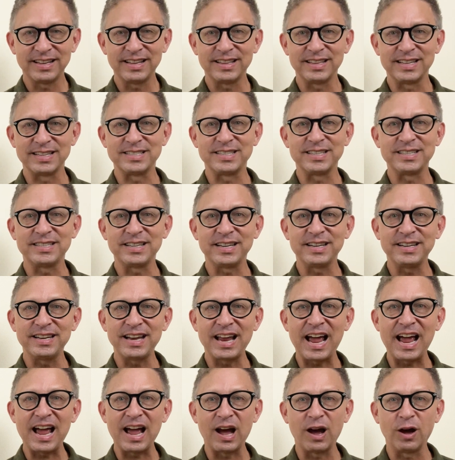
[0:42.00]
This is a
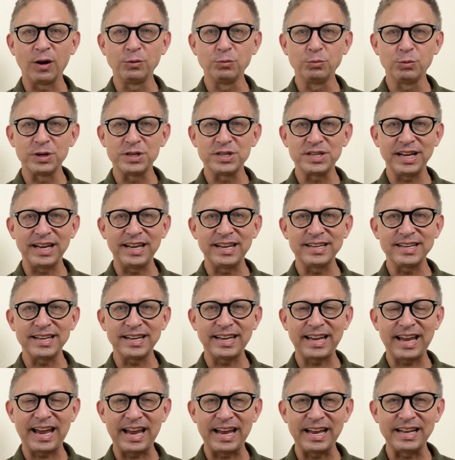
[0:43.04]
noun which
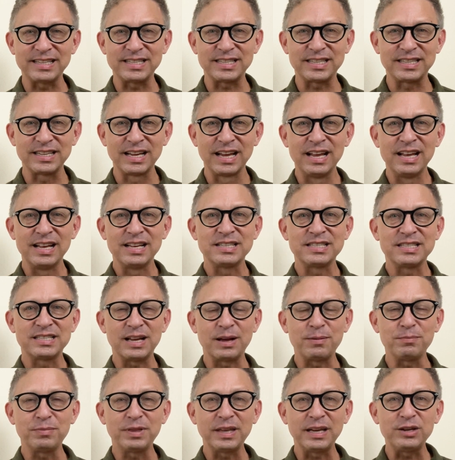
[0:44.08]
indicates
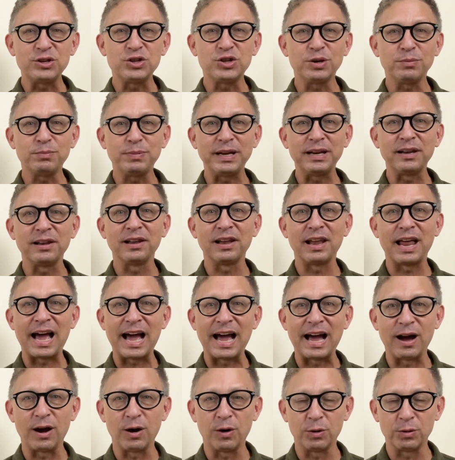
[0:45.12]
something should be
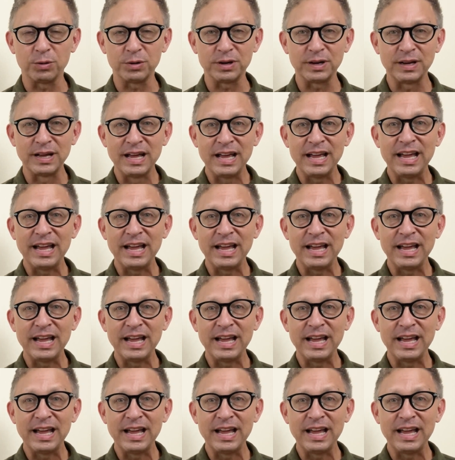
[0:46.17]
loud.